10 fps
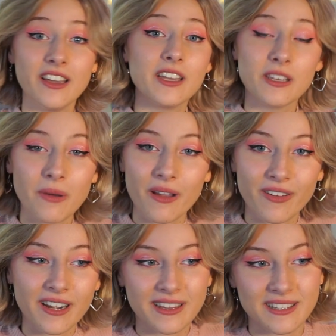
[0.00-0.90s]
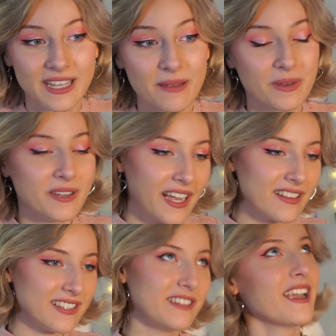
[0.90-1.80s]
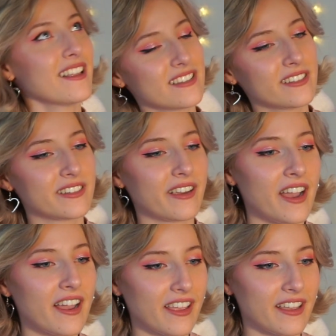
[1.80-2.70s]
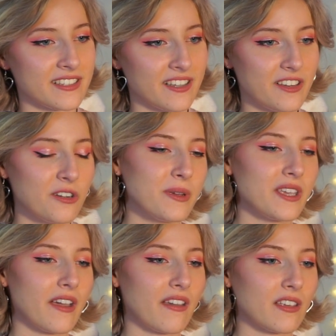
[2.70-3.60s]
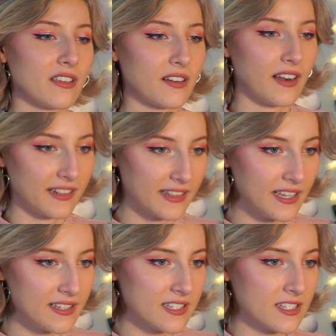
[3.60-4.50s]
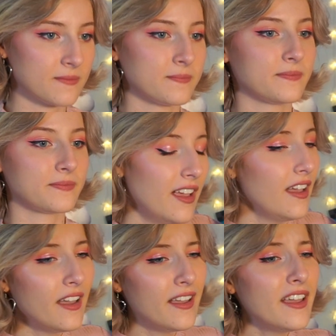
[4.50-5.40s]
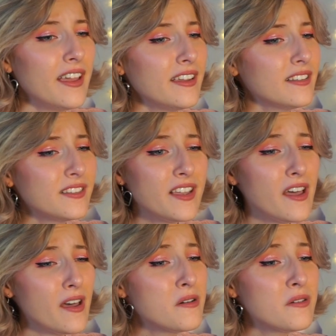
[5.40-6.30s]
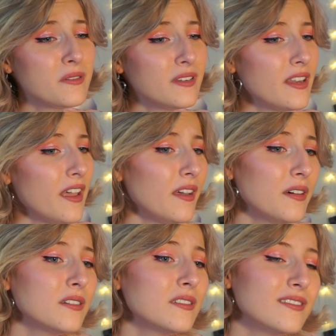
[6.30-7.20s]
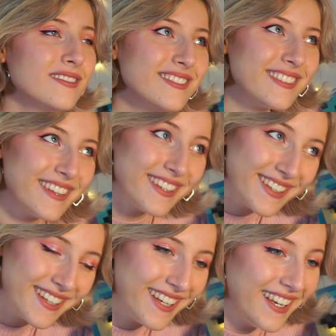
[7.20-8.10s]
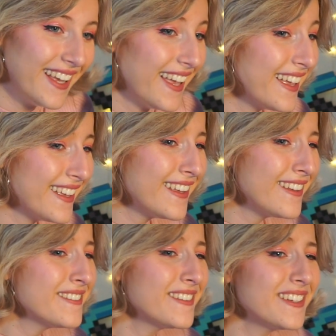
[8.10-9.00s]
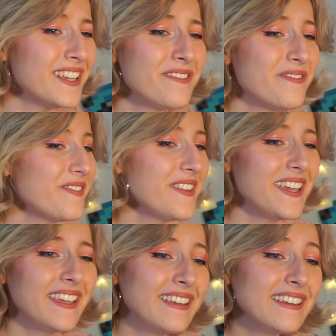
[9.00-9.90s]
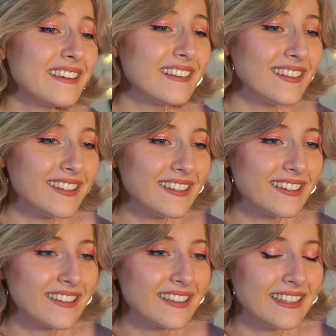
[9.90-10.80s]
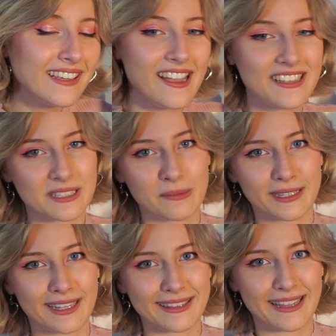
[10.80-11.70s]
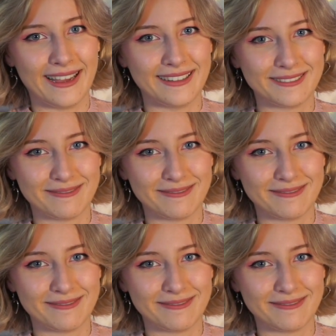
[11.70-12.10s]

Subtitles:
You might find it the same, but you can still do it higher. So you'll be going like this. I don't know how to feel. Something like that.